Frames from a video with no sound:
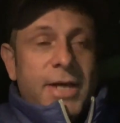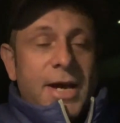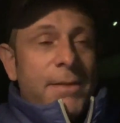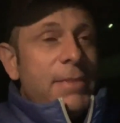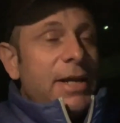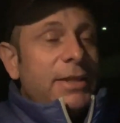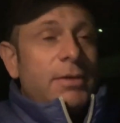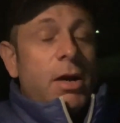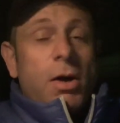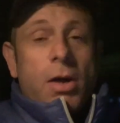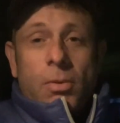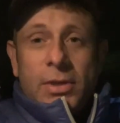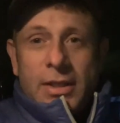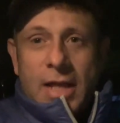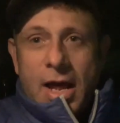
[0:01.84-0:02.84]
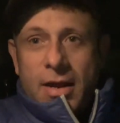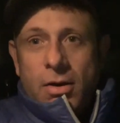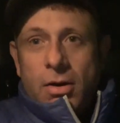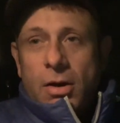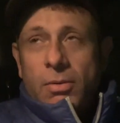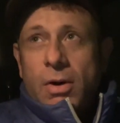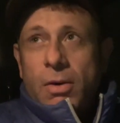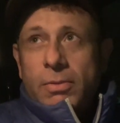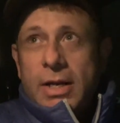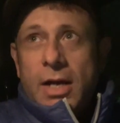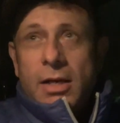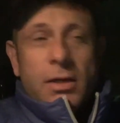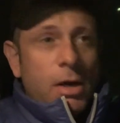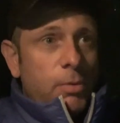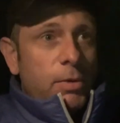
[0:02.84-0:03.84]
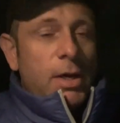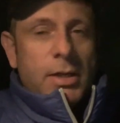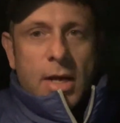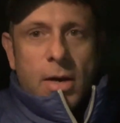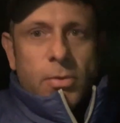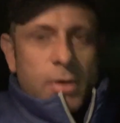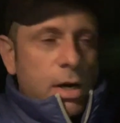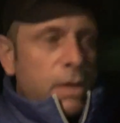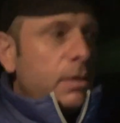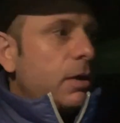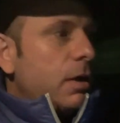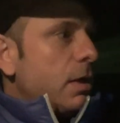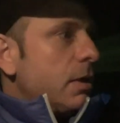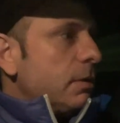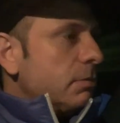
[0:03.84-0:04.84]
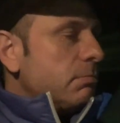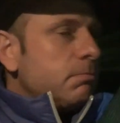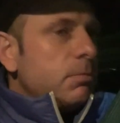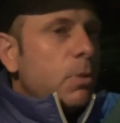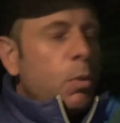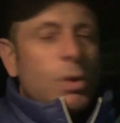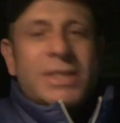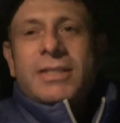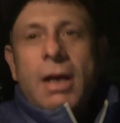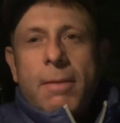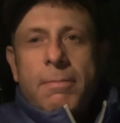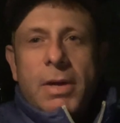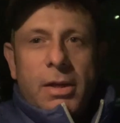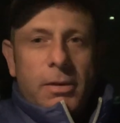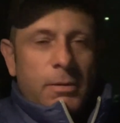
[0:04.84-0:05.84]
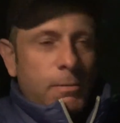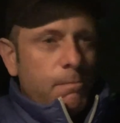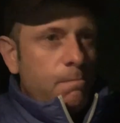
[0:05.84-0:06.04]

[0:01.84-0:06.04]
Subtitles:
can't make. Are we live? Are we on? Are we on? Yeah, we're on. All right. What's up, man?